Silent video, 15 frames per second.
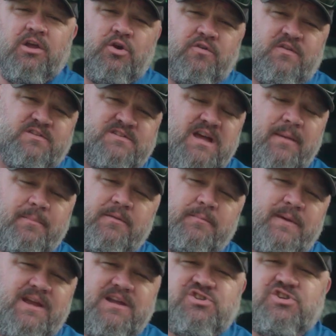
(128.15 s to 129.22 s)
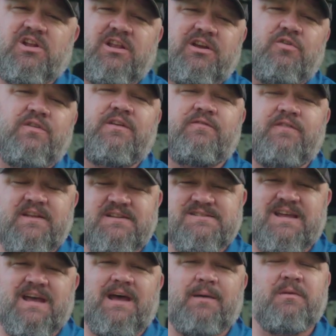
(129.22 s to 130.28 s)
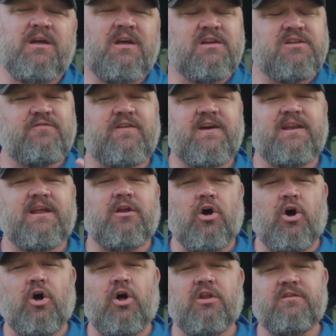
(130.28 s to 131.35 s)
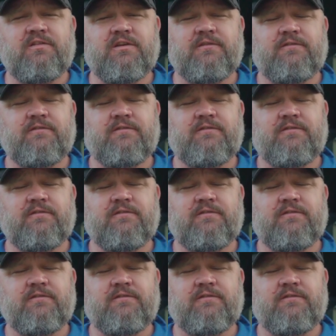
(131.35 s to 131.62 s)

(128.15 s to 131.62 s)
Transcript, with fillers: go to the top of the page and click on the events tab to find out all of